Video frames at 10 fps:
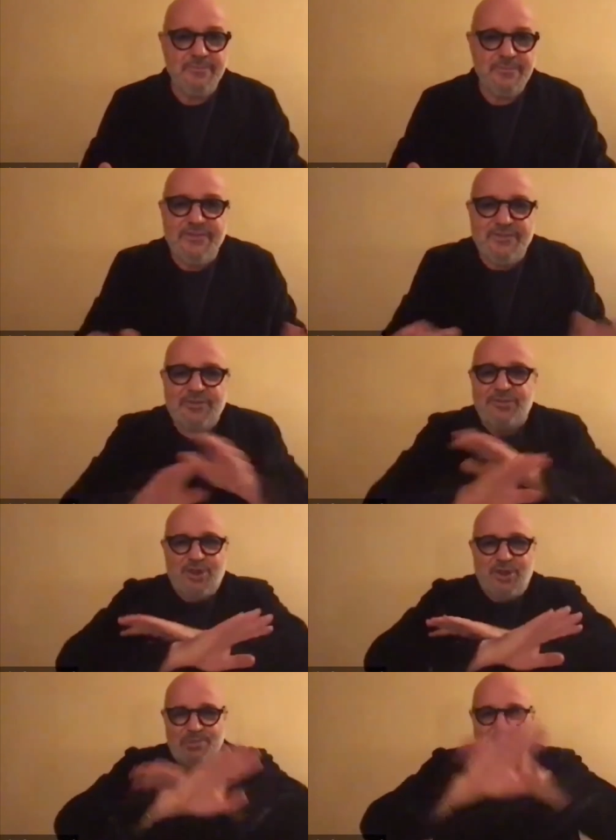This is
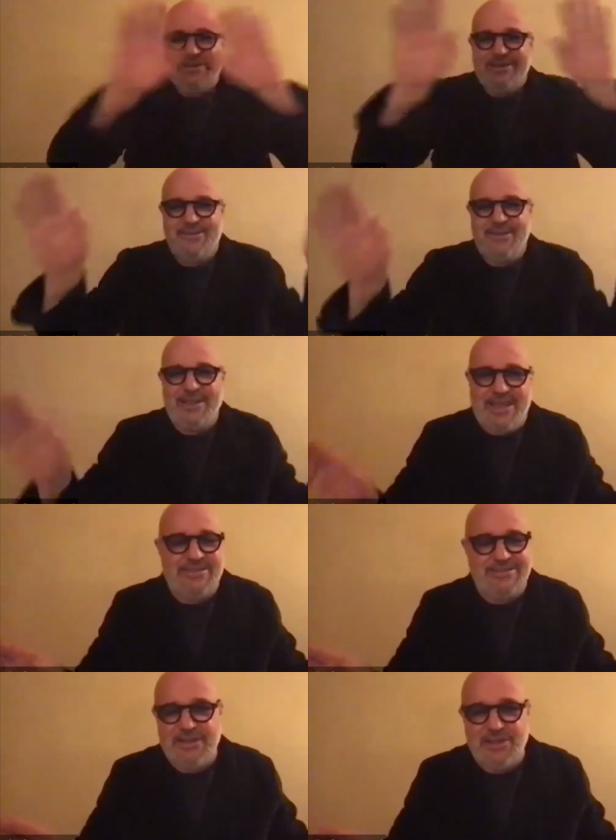completely
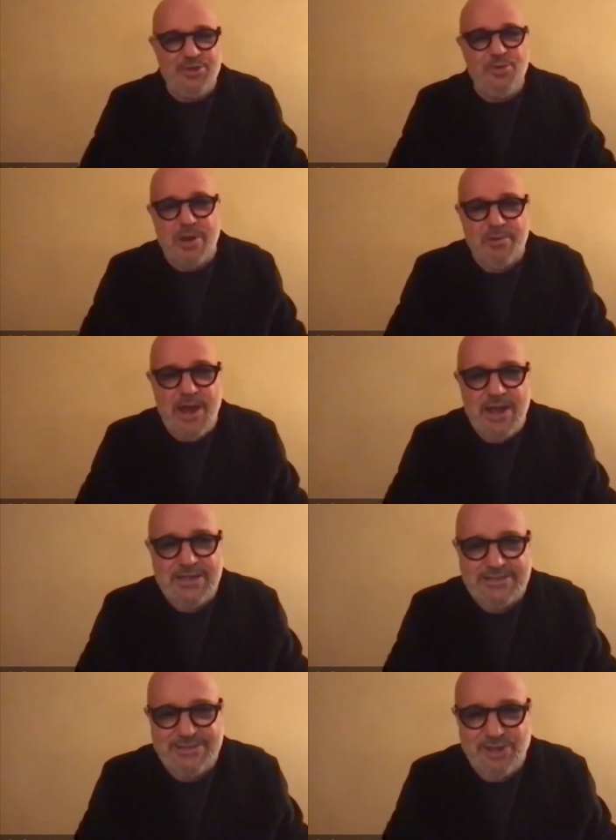against any human
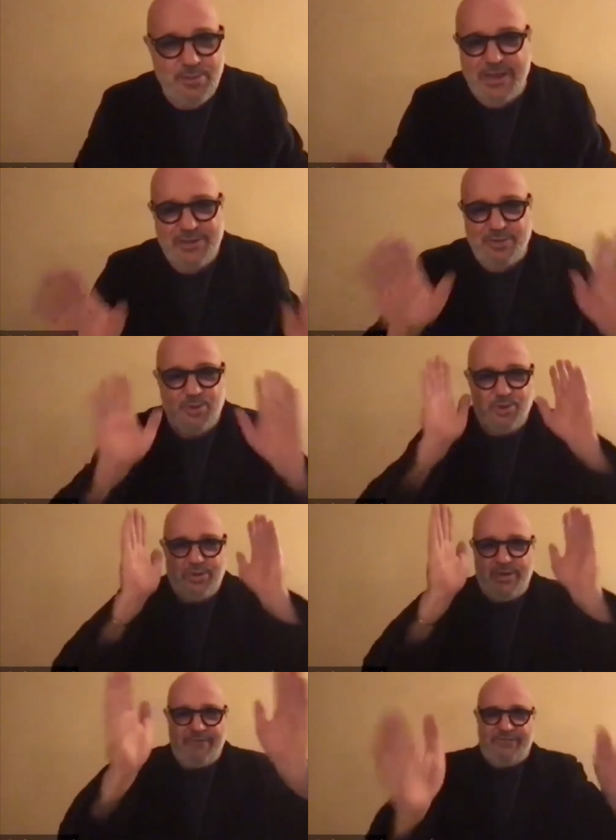rights. Yeah. No matter who you
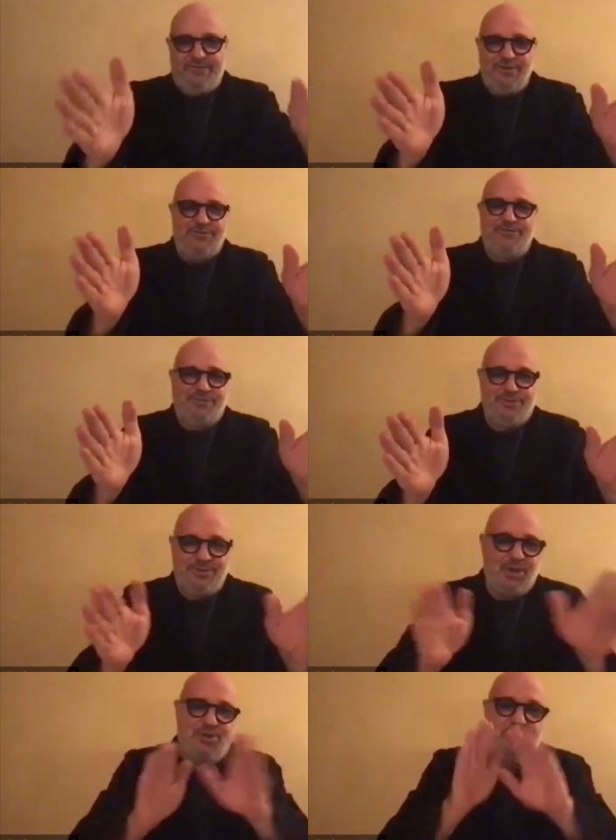have in front of you,
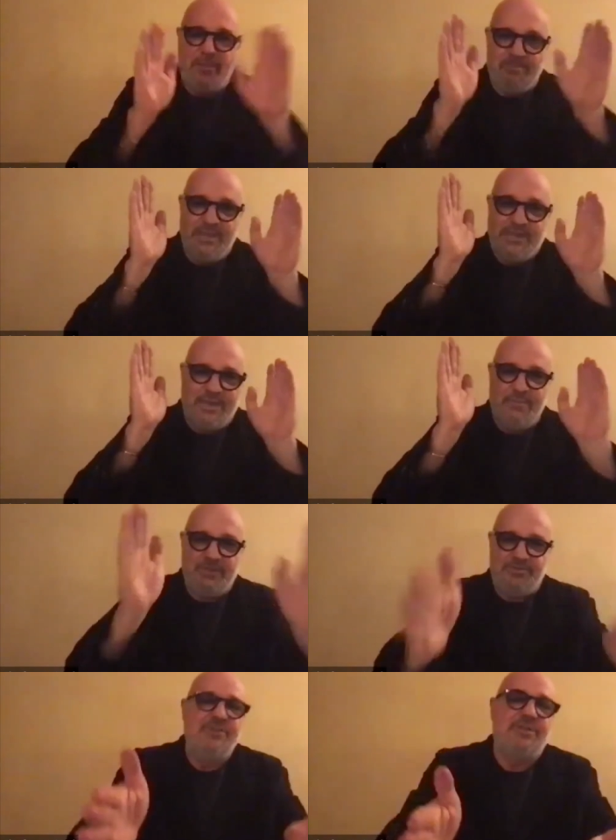no human being can be
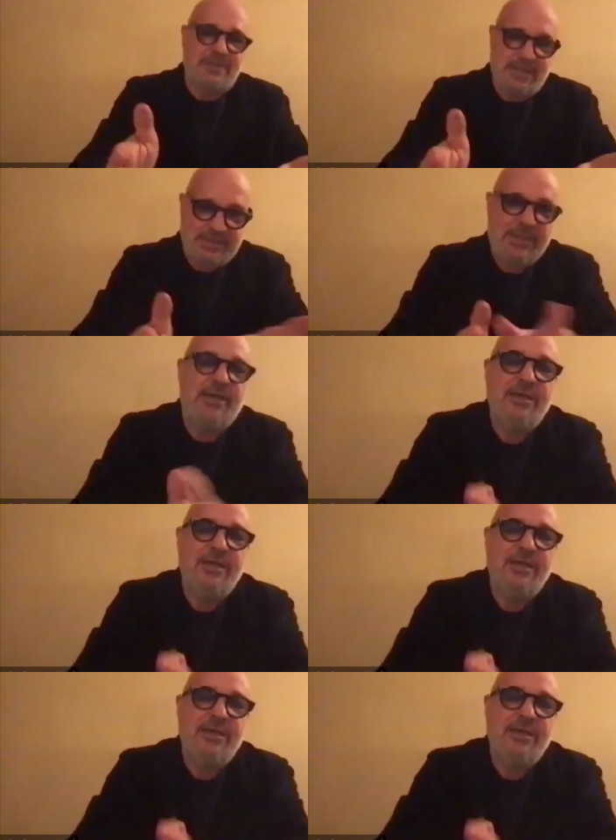treated like that.